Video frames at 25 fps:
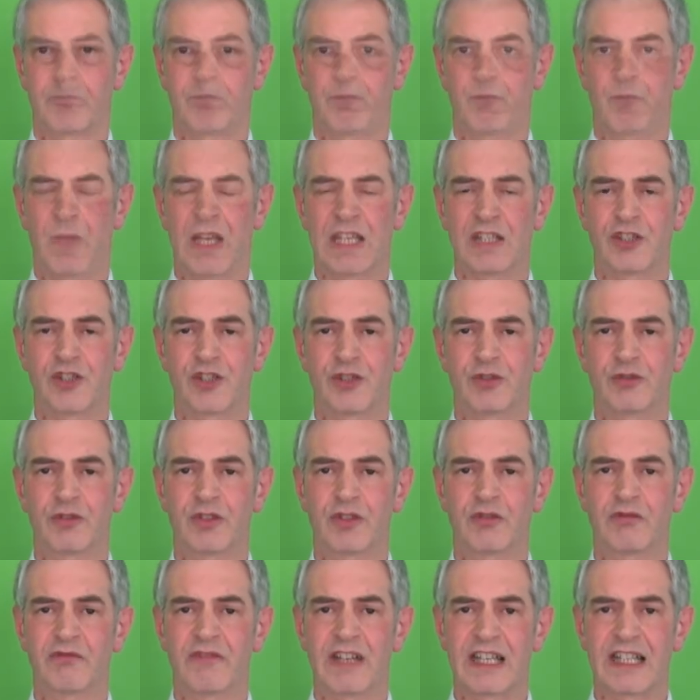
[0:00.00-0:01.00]
Make sure
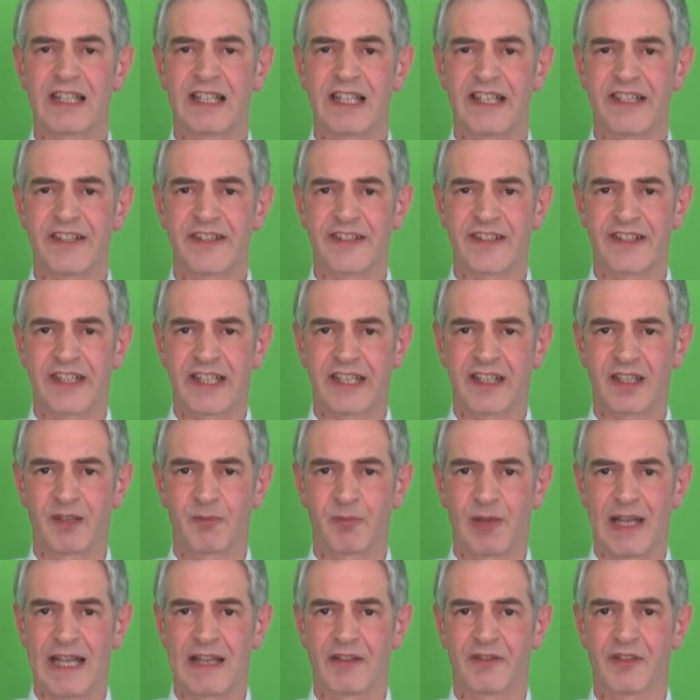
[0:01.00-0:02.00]
you're realistic
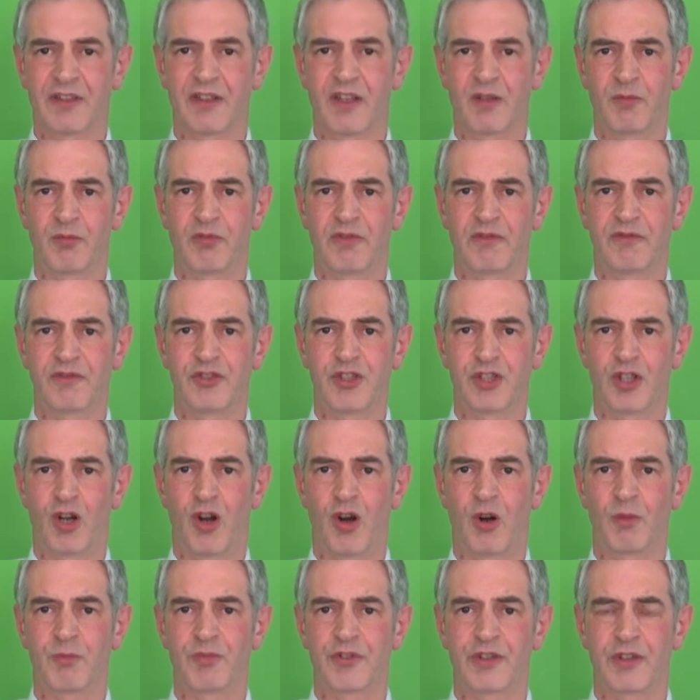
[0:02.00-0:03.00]
about the number of
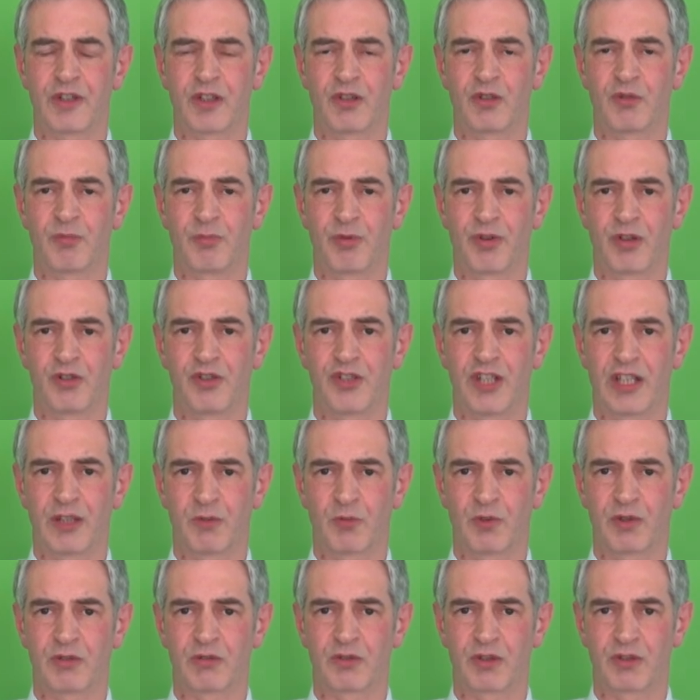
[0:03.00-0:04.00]
jobs that your project
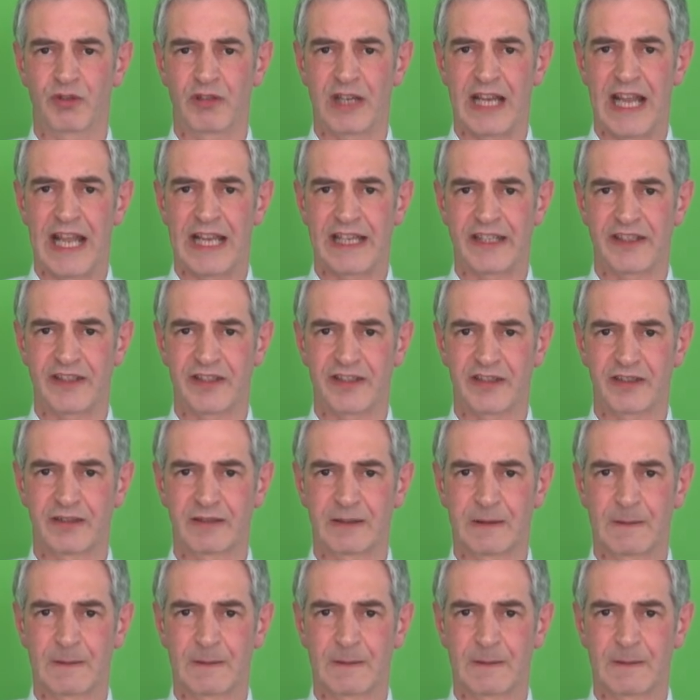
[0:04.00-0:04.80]
will create.